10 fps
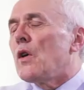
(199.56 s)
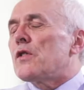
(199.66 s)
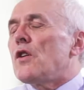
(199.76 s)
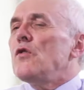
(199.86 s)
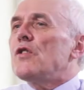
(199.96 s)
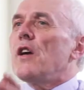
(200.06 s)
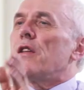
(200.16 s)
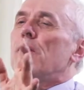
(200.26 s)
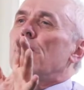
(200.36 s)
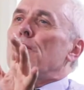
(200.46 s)
So are you
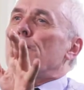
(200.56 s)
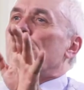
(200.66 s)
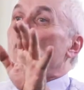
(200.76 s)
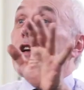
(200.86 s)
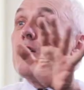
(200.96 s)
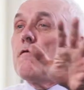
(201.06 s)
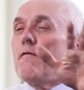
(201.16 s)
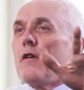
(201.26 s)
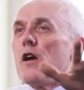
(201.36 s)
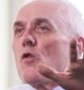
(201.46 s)
saying that a free and
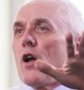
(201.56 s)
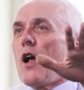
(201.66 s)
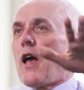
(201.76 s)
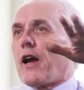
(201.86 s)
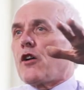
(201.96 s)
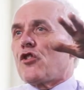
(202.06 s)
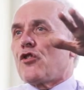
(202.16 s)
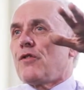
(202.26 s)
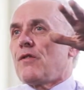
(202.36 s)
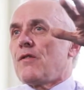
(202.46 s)
fair
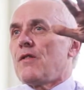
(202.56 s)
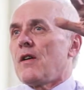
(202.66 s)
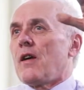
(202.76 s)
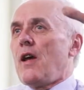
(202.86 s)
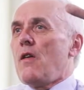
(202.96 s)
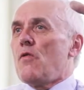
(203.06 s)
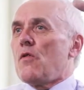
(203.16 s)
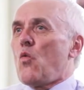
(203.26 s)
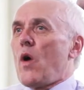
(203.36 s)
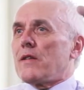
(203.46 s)
election in
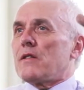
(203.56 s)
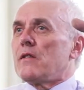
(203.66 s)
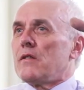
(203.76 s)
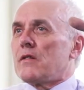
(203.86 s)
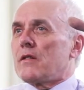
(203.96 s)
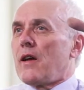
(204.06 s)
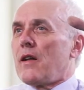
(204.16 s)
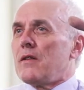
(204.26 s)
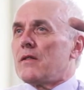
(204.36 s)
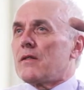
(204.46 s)
the Western
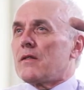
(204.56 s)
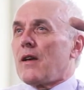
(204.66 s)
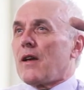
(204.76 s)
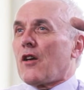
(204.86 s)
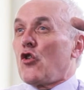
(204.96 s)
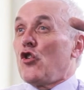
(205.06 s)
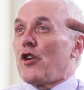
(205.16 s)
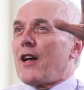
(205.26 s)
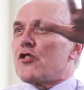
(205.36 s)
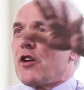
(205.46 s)
sense
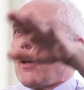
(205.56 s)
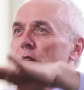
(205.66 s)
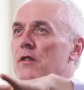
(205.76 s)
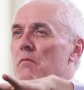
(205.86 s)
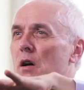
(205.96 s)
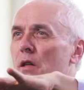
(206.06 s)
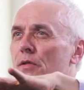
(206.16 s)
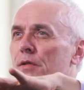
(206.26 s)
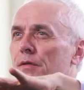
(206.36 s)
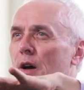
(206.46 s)
could actually undermine
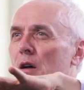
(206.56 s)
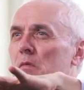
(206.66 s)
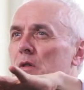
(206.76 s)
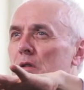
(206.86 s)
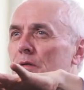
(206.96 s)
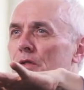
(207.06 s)
the development of